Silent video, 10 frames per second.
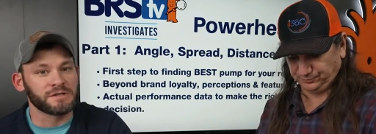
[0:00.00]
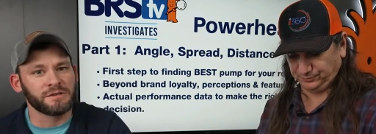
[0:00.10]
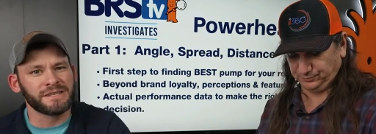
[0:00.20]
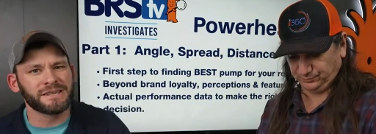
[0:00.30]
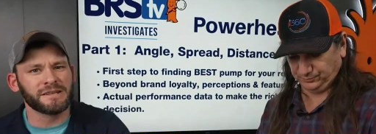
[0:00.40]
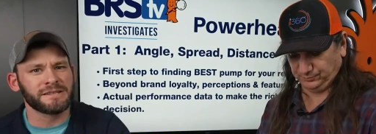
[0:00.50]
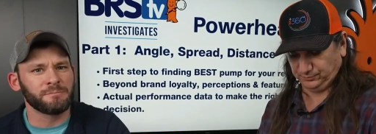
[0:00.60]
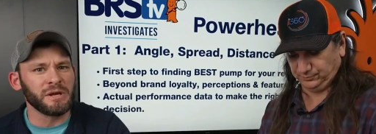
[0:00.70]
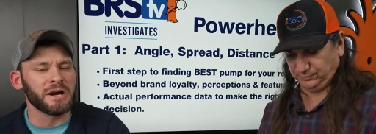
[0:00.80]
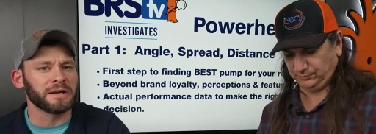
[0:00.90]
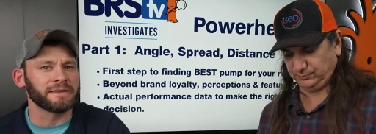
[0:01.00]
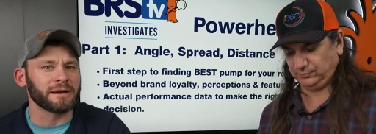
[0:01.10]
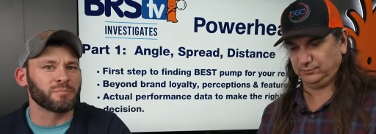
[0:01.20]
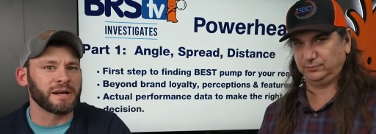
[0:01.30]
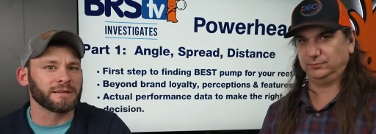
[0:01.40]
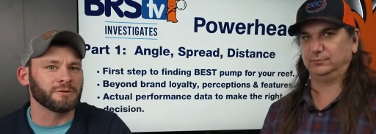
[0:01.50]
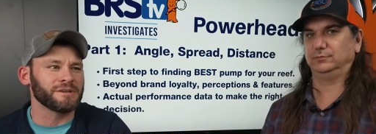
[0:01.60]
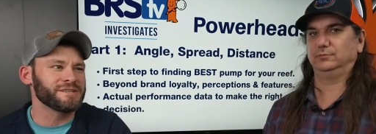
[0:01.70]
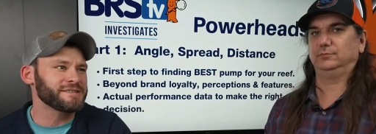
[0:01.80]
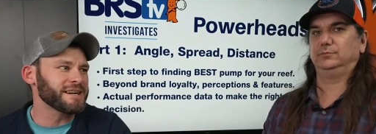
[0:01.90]
Speaker 1: So this goes beyond that brand
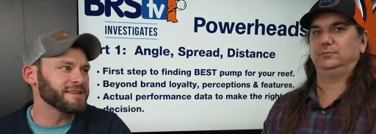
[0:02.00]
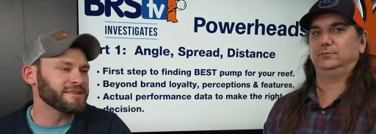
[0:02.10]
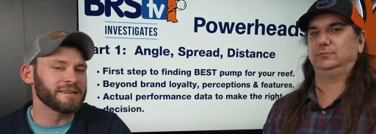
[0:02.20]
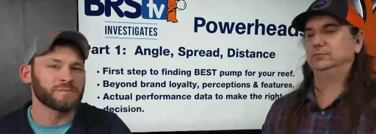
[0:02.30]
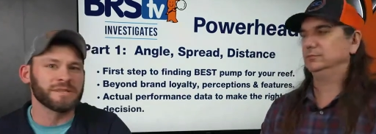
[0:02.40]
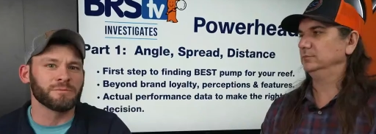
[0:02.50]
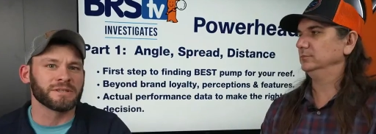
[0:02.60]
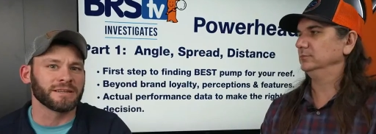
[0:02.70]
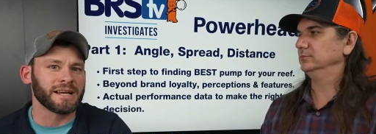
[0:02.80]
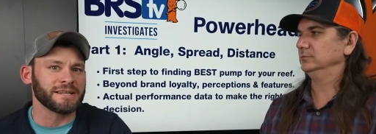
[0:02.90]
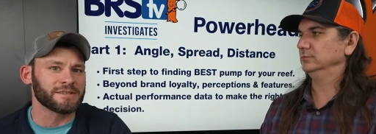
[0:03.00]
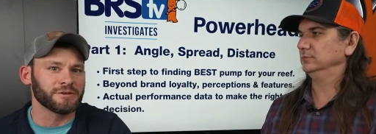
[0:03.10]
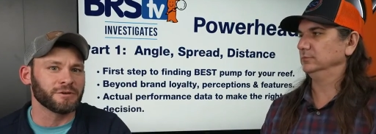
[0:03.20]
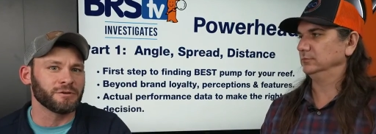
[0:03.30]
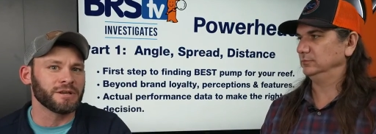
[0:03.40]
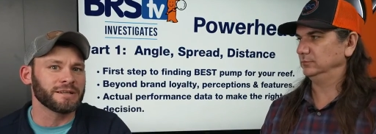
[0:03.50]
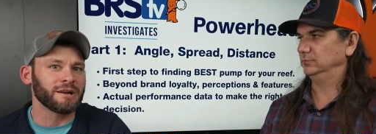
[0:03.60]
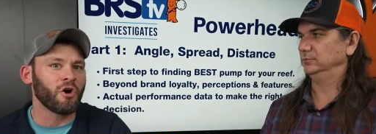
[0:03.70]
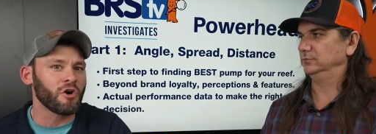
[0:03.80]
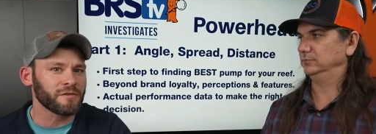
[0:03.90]
loyalty. It's kind of the things we did with the lights. You know, you get
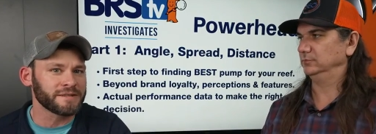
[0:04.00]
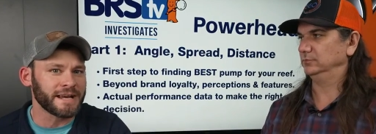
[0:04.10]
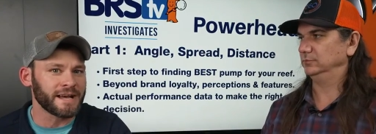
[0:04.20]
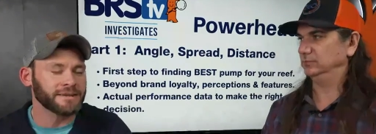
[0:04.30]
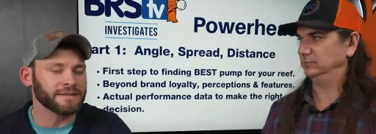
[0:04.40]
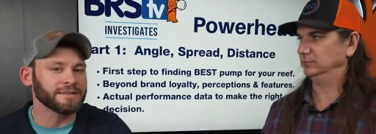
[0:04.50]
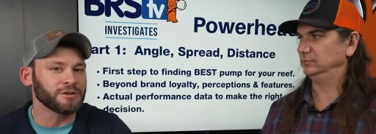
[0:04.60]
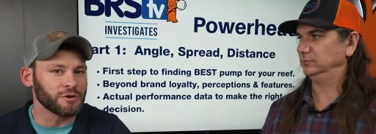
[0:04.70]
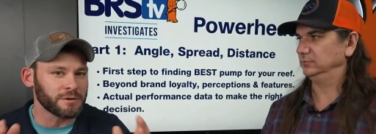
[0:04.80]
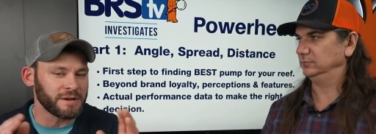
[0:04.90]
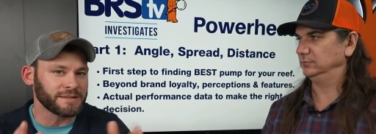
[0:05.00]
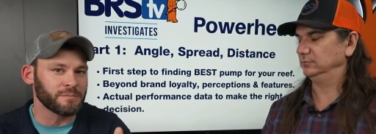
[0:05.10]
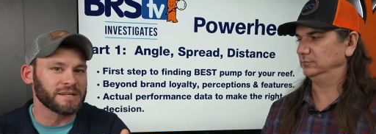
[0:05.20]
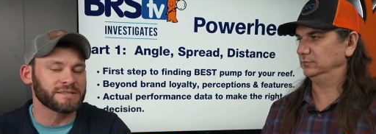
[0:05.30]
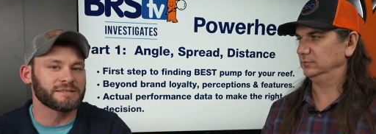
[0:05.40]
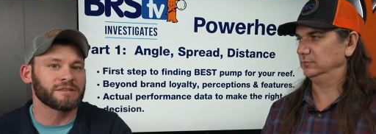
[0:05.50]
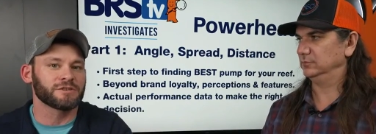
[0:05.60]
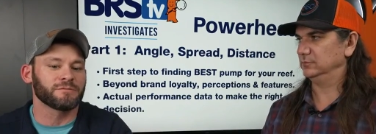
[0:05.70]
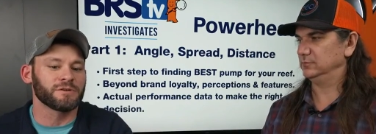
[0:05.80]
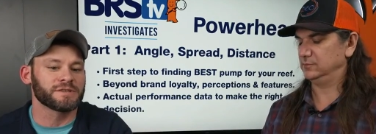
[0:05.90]
all the data, and then you get to make the best
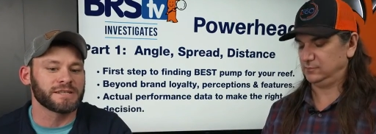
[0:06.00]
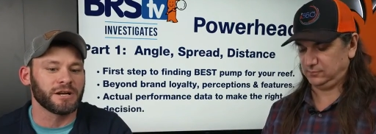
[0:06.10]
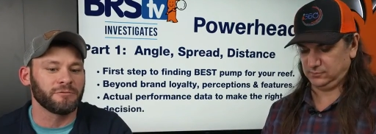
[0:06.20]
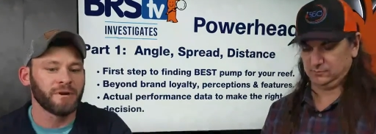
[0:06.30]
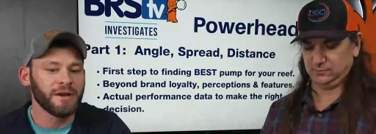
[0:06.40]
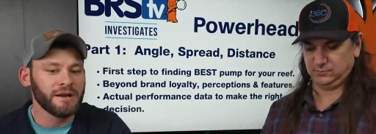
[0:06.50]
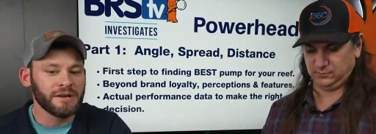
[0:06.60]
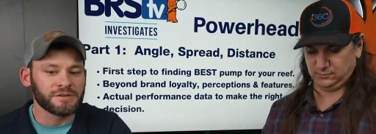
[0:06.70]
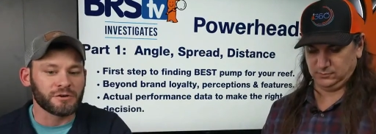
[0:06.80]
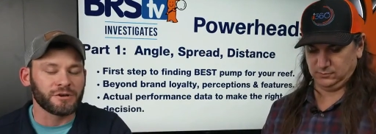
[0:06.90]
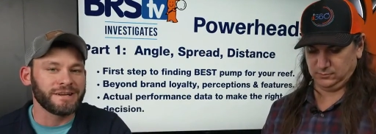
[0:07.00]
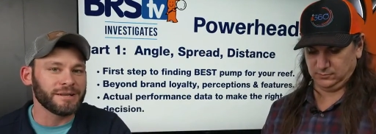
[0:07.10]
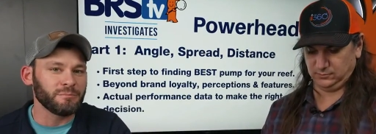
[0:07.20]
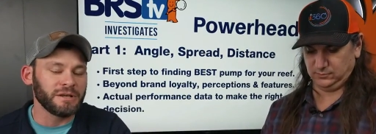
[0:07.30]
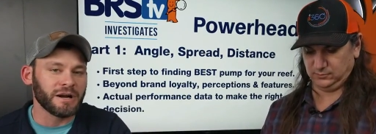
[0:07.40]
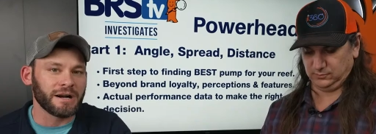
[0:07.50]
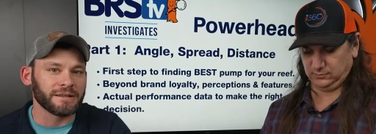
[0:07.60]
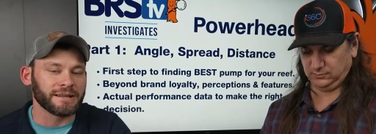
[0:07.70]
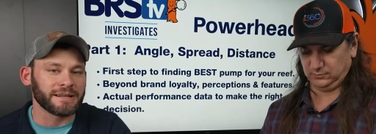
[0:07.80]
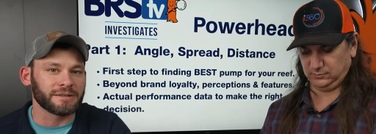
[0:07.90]
decision for yourself. So you're getting
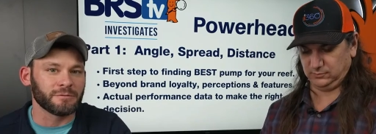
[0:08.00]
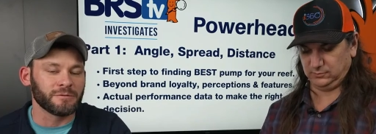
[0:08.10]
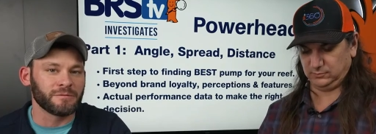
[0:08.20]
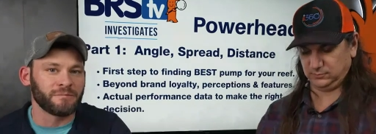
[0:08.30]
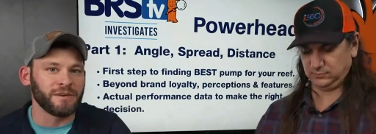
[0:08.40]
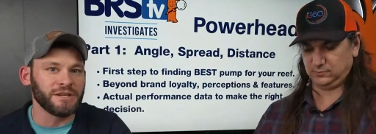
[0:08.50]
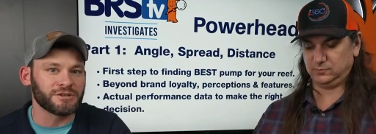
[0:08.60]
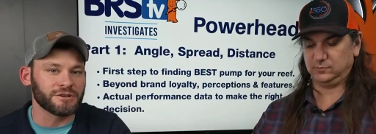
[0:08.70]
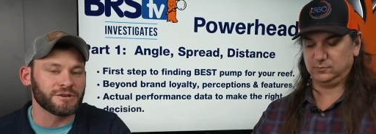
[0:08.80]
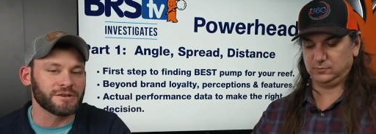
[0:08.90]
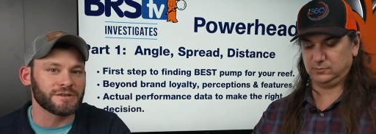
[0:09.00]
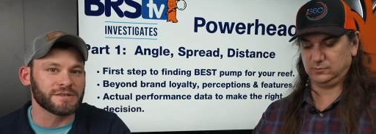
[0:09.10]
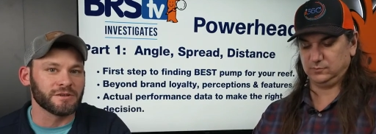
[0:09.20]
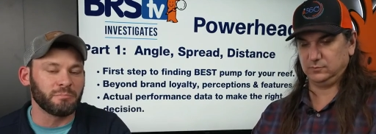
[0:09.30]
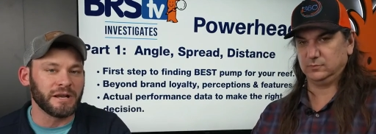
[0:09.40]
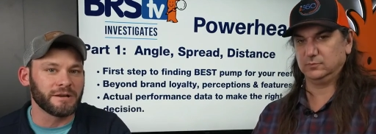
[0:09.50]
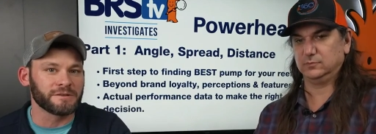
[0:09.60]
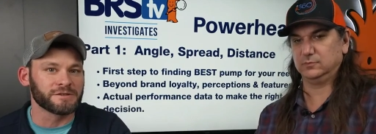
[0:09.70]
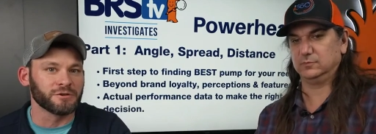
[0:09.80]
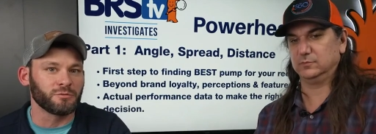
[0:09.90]
beyond like the features and the
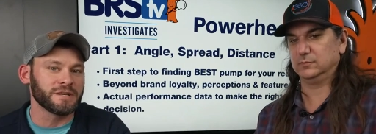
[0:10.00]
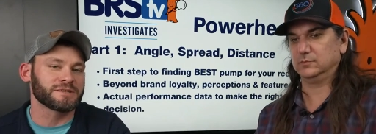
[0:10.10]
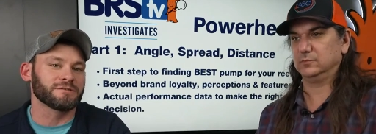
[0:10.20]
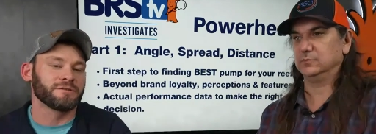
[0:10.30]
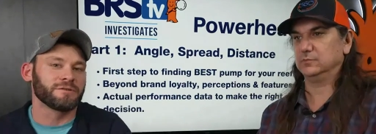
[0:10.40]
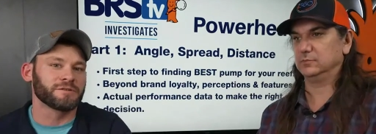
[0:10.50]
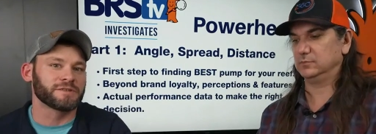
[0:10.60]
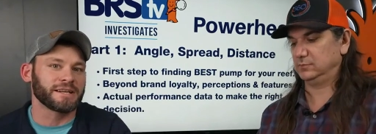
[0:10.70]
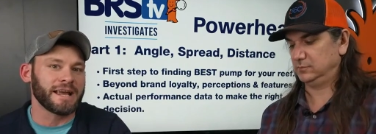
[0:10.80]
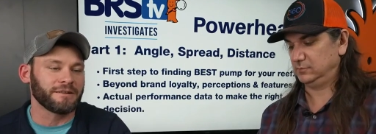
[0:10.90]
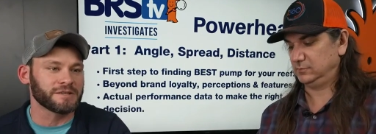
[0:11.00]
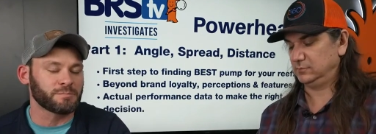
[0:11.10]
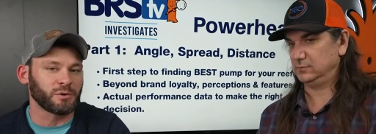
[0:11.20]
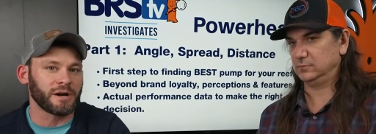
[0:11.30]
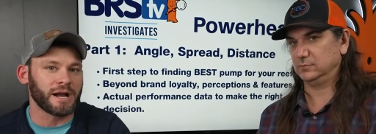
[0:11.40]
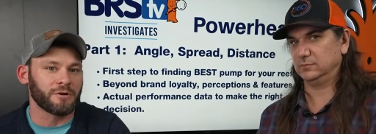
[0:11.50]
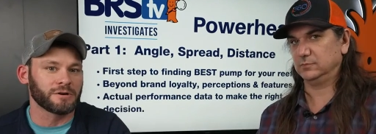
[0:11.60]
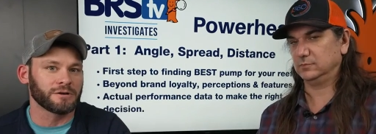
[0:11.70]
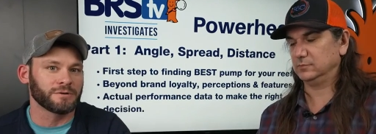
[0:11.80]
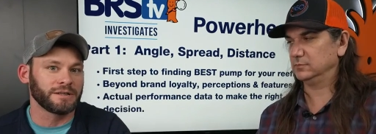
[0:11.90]
bells and the whistles. The gallons per
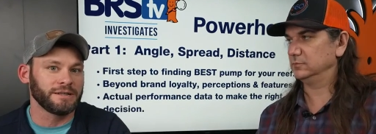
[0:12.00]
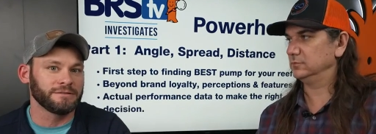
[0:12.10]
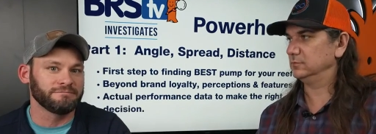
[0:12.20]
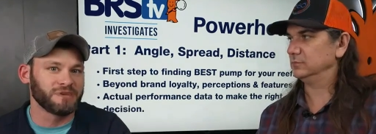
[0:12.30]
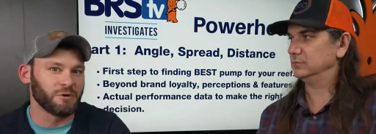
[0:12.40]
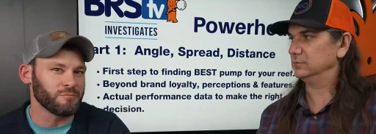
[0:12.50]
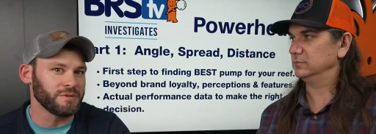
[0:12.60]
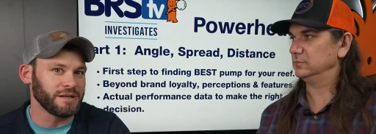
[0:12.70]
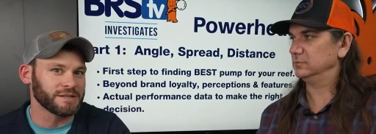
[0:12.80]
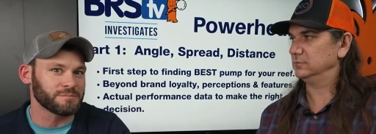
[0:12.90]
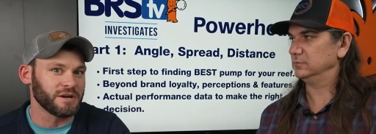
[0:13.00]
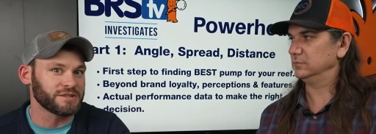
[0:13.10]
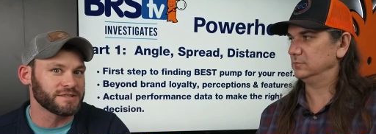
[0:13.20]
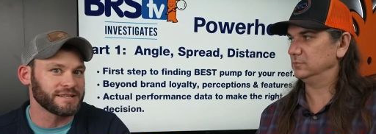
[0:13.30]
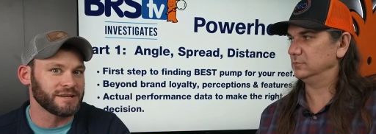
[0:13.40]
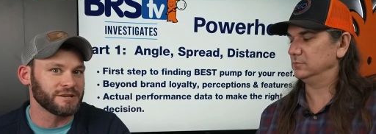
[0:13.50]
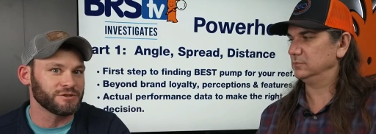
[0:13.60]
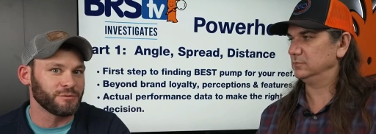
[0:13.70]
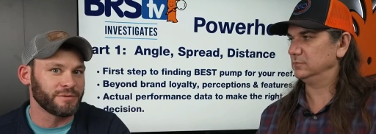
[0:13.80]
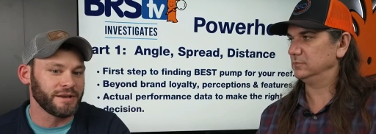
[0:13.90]
hour really don't mean as much as they
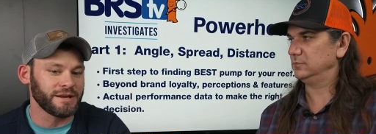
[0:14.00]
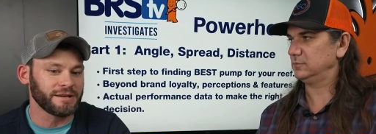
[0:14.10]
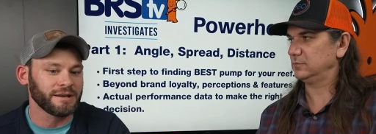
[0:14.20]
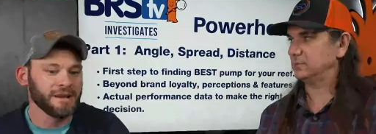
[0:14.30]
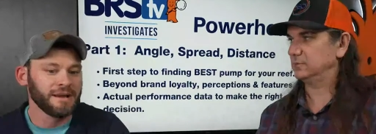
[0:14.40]
as you think.